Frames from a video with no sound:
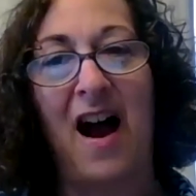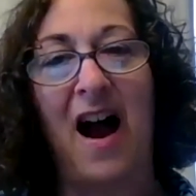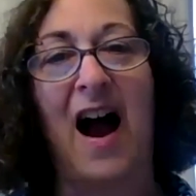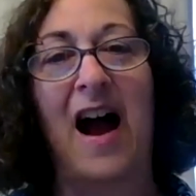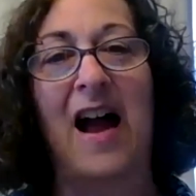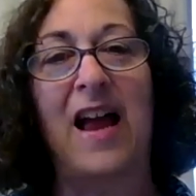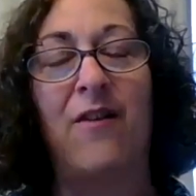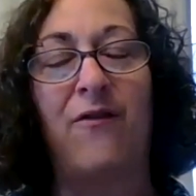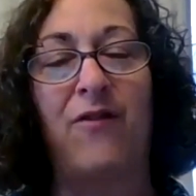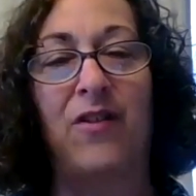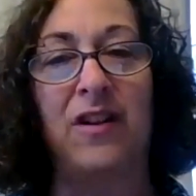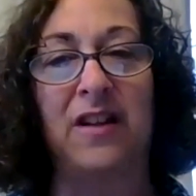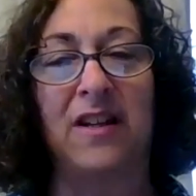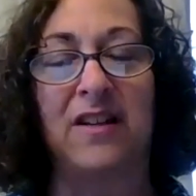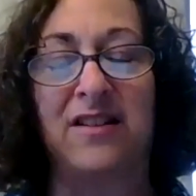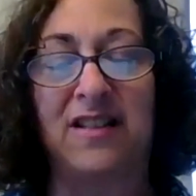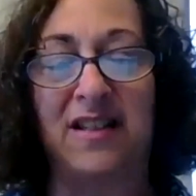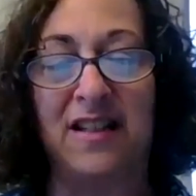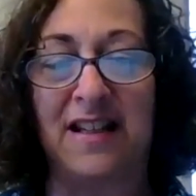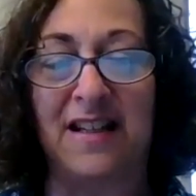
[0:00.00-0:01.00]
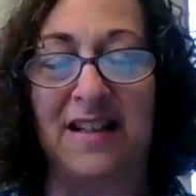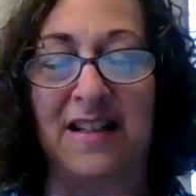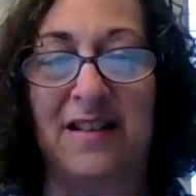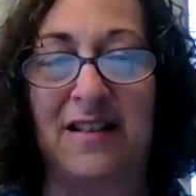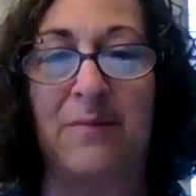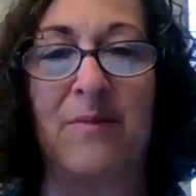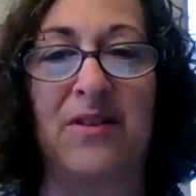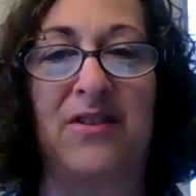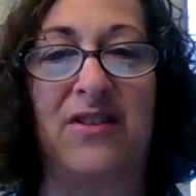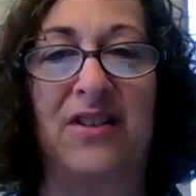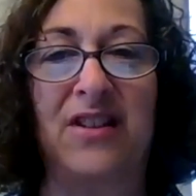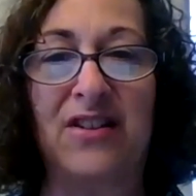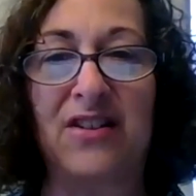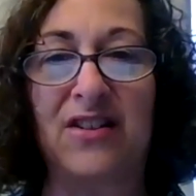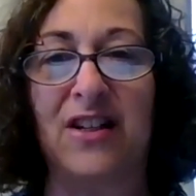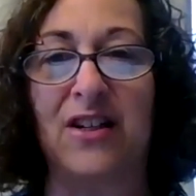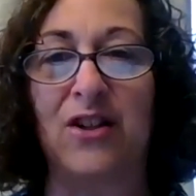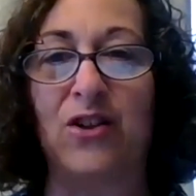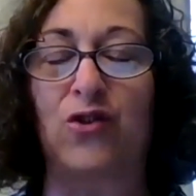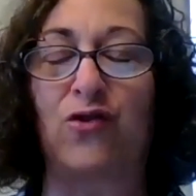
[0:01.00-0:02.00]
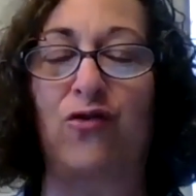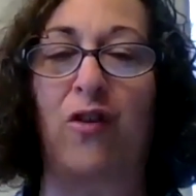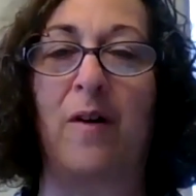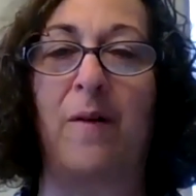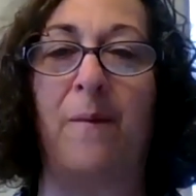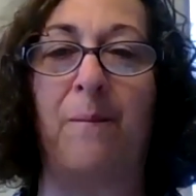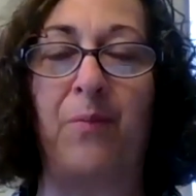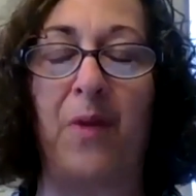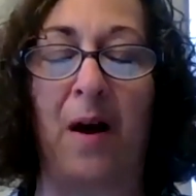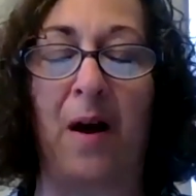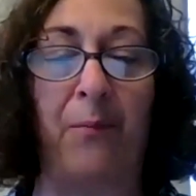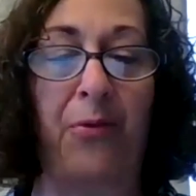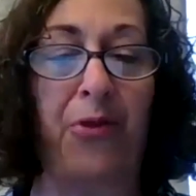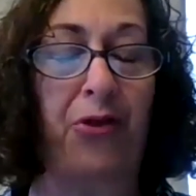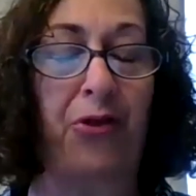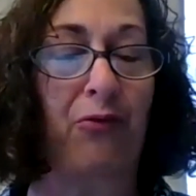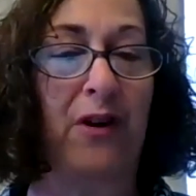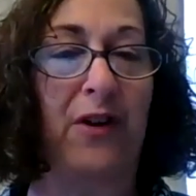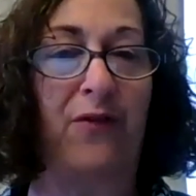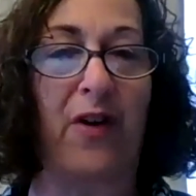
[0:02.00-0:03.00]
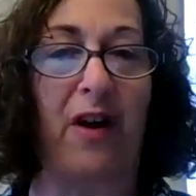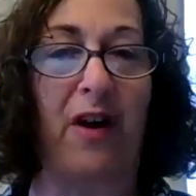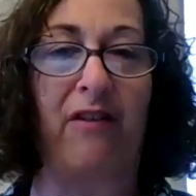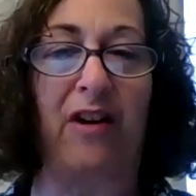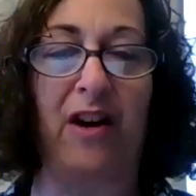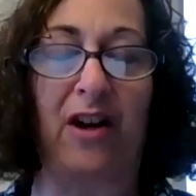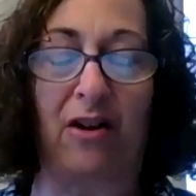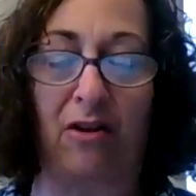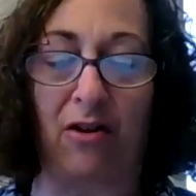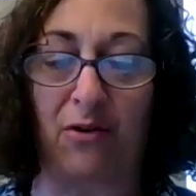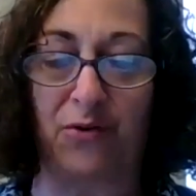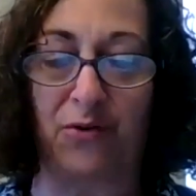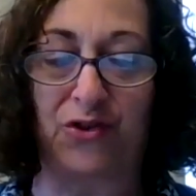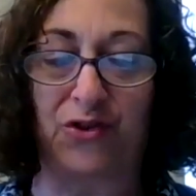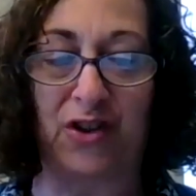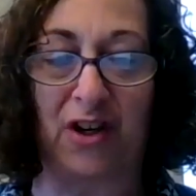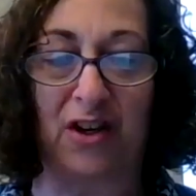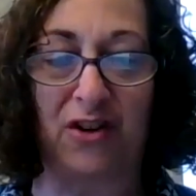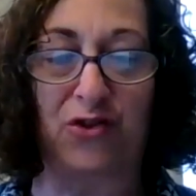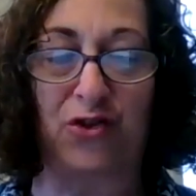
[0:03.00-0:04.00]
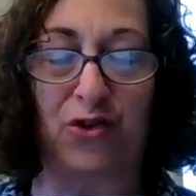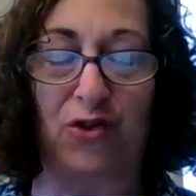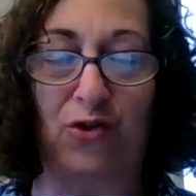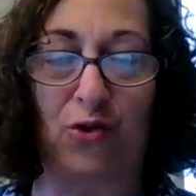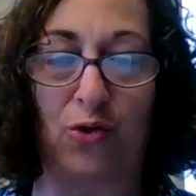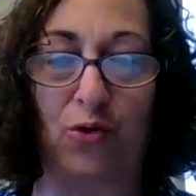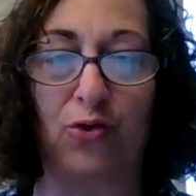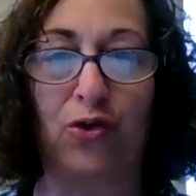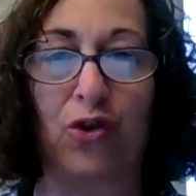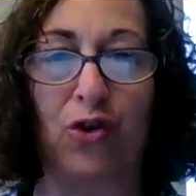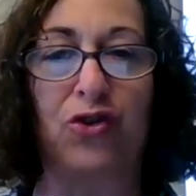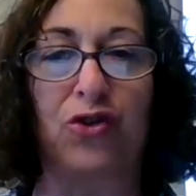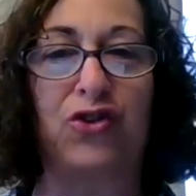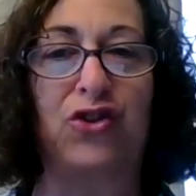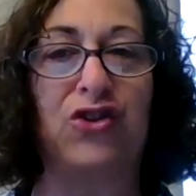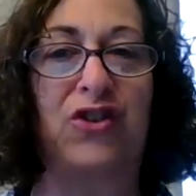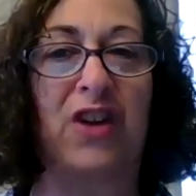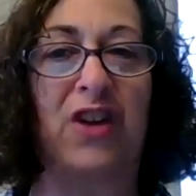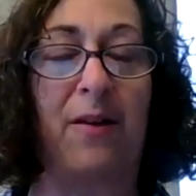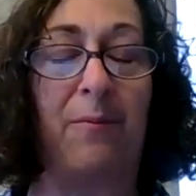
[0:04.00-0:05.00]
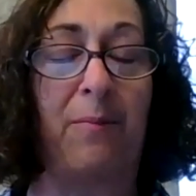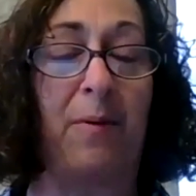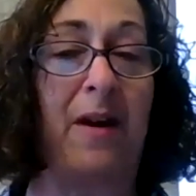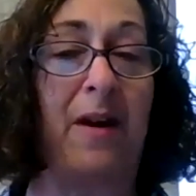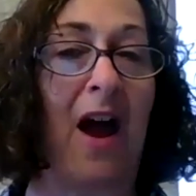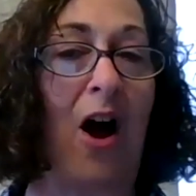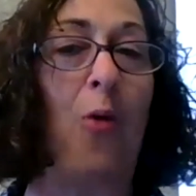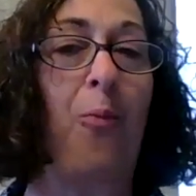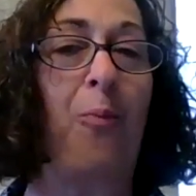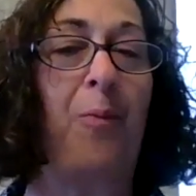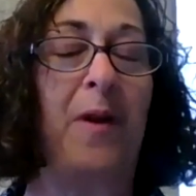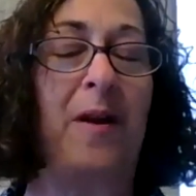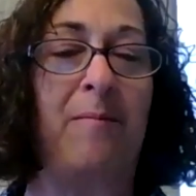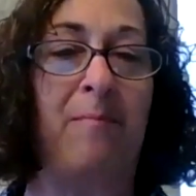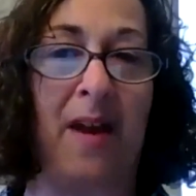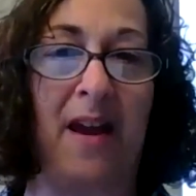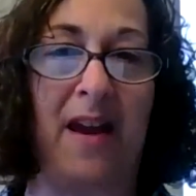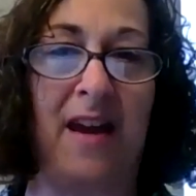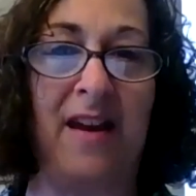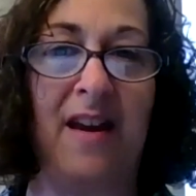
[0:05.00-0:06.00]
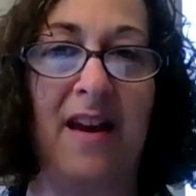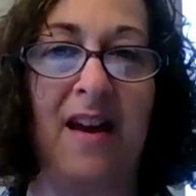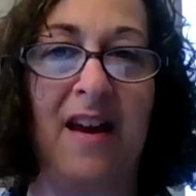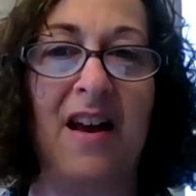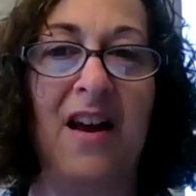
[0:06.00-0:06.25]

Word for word: I have elicited some assistance from um, three very close uh, school nurses that have been helping me.